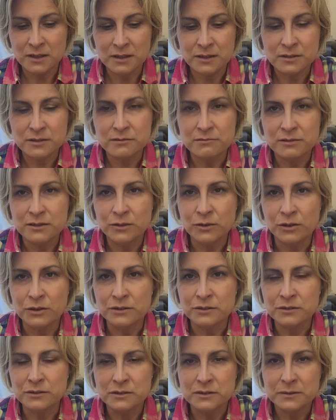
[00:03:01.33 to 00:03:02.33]
these 3
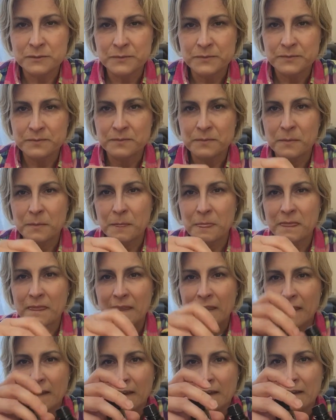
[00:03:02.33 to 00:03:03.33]
oils,
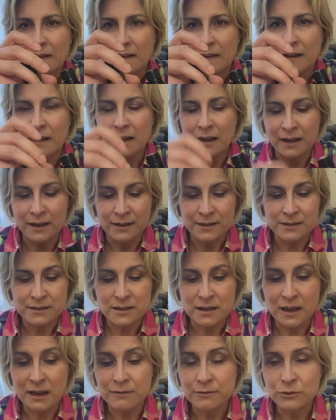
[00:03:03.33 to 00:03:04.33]

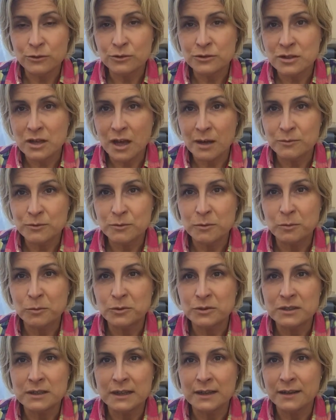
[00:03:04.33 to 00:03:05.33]
and I haven't got time to be
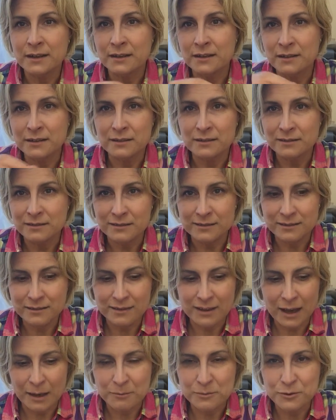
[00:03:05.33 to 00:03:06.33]
putting any
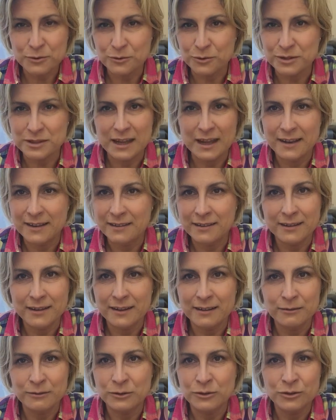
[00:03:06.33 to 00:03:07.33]
capsules,
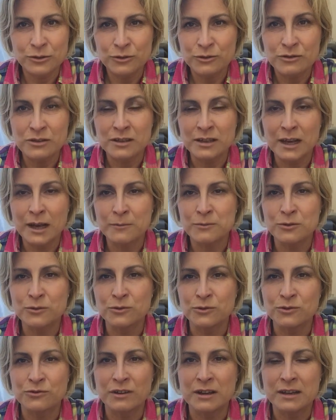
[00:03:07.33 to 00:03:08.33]
using
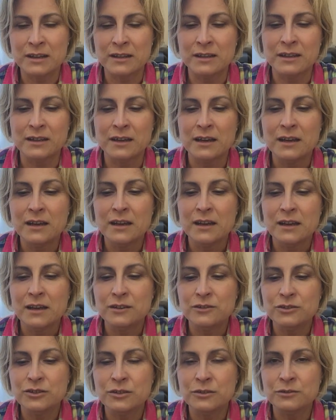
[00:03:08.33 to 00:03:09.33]
capsules or anything.
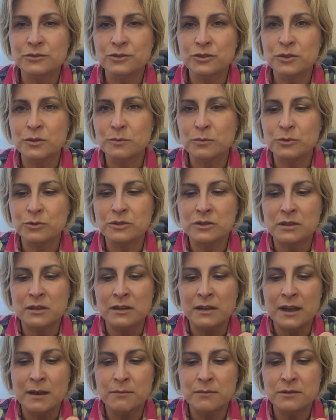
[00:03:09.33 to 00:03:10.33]
So I'll just put a
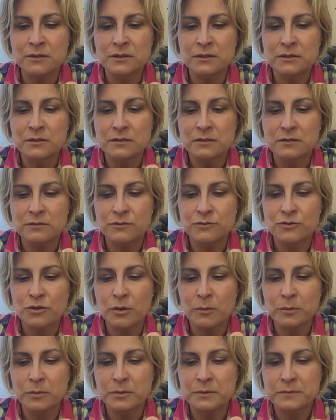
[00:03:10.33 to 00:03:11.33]
lemon
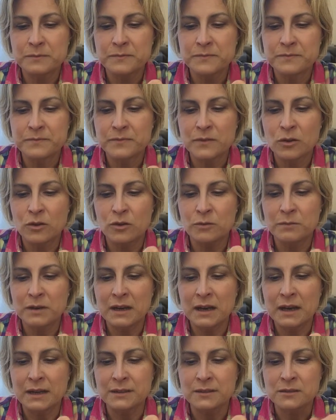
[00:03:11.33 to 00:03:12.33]
drop on
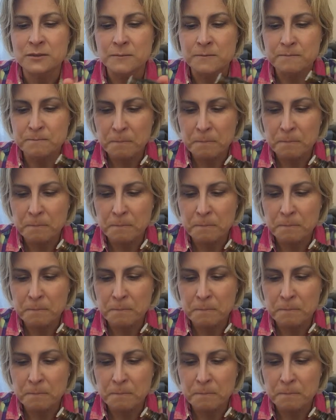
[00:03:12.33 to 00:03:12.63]
my hand,